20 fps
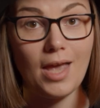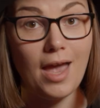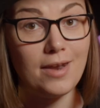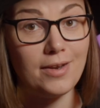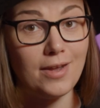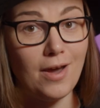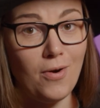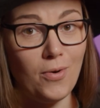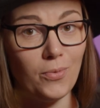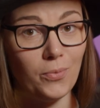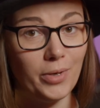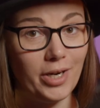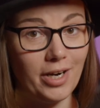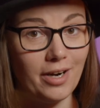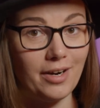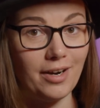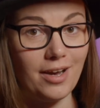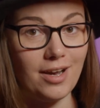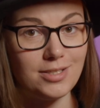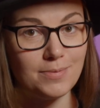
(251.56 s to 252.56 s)
And no, we
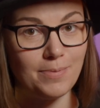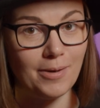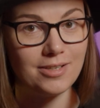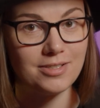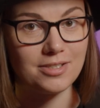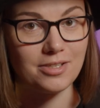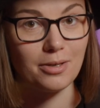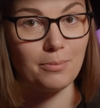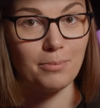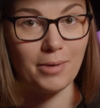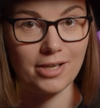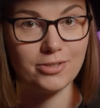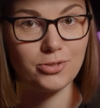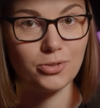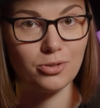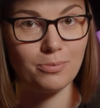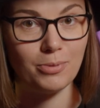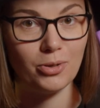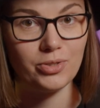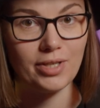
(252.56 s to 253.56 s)
are not sponsored by
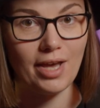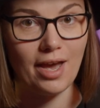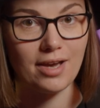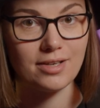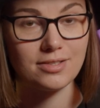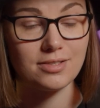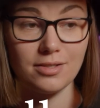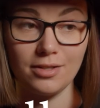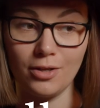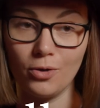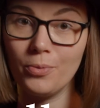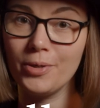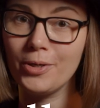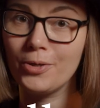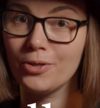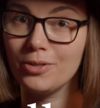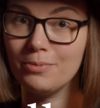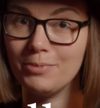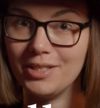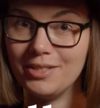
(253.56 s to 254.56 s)
TurboTax, though we
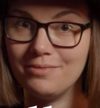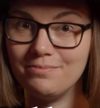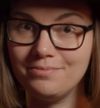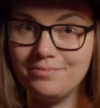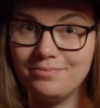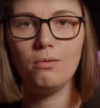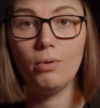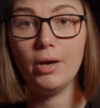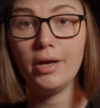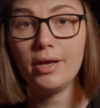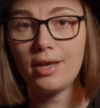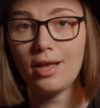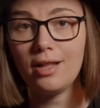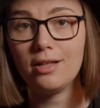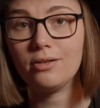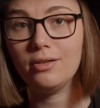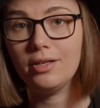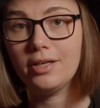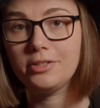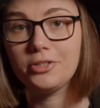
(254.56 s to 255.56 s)
could be. When
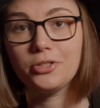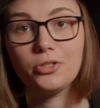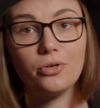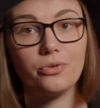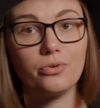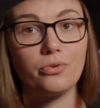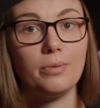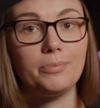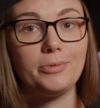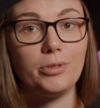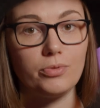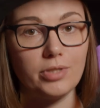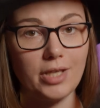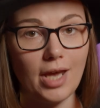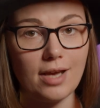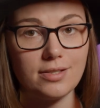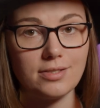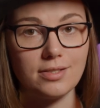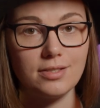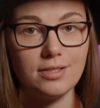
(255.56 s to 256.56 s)
calculating your crypto
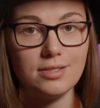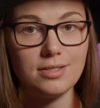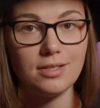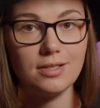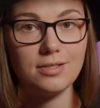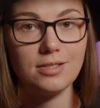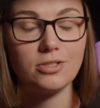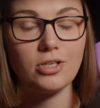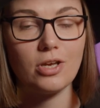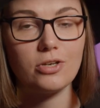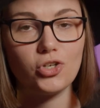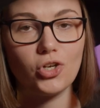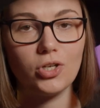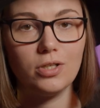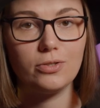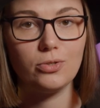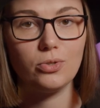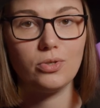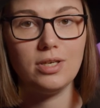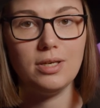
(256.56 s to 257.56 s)
taxes, it's
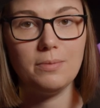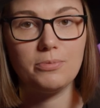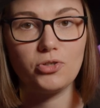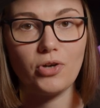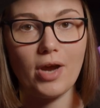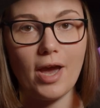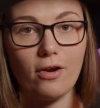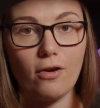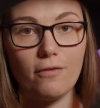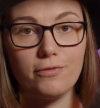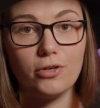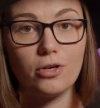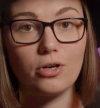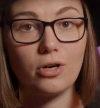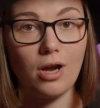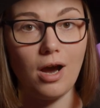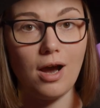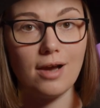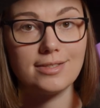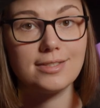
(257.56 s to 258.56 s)
essential to keep track of your
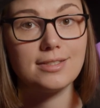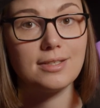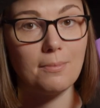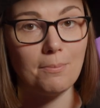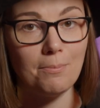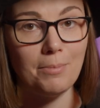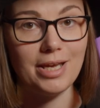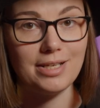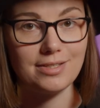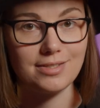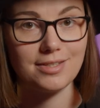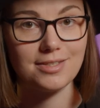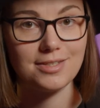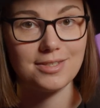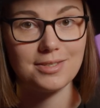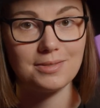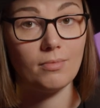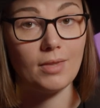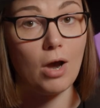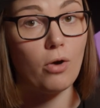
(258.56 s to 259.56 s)
cost
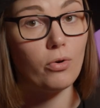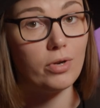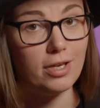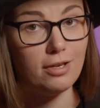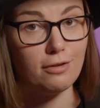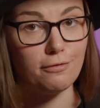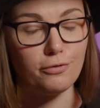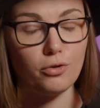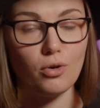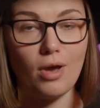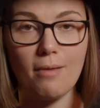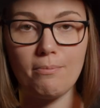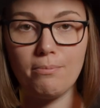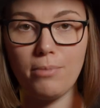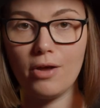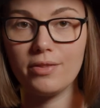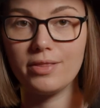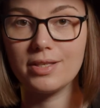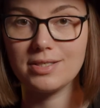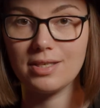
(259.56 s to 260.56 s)
basis. Now, if you have
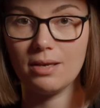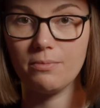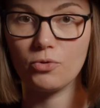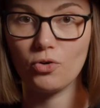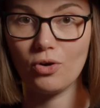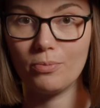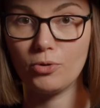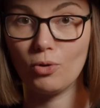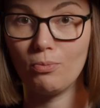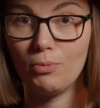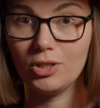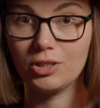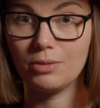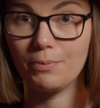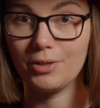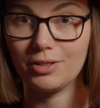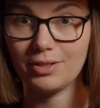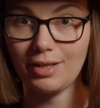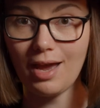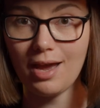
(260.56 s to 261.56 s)
bought the same crypto
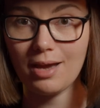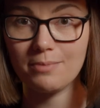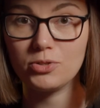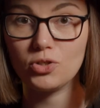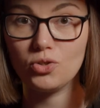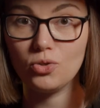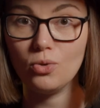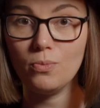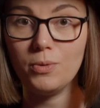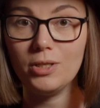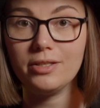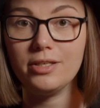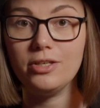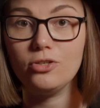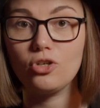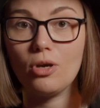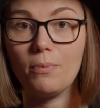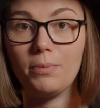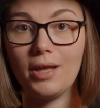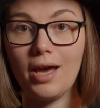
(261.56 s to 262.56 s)
multiple times, you will
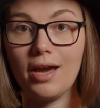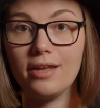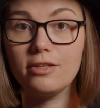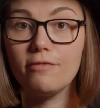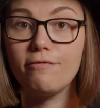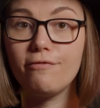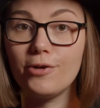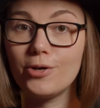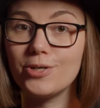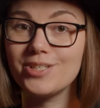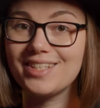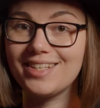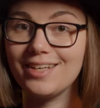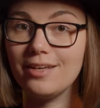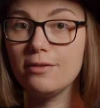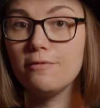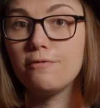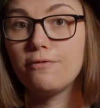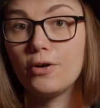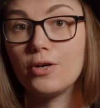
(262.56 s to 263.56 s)
need to apply the first
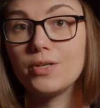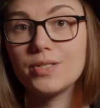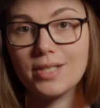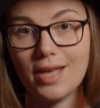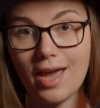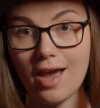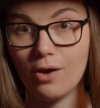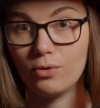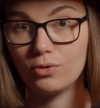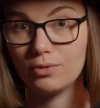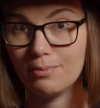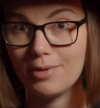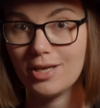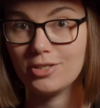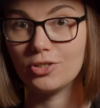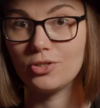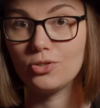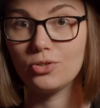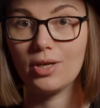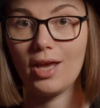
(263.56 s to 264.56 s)
in, first out
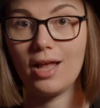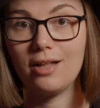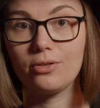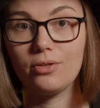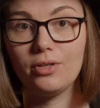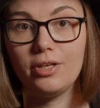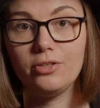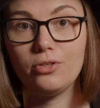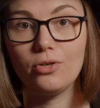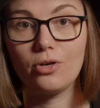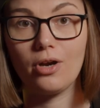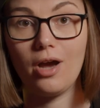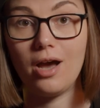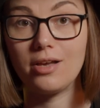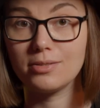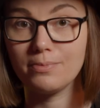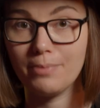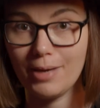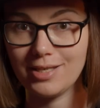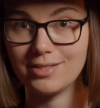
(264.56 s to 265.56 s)
method to calculate your
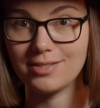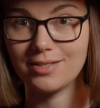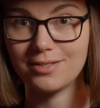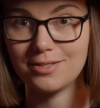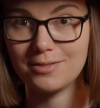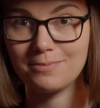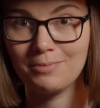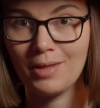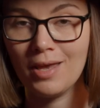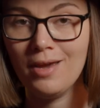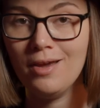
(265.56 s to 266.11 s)
cost basis.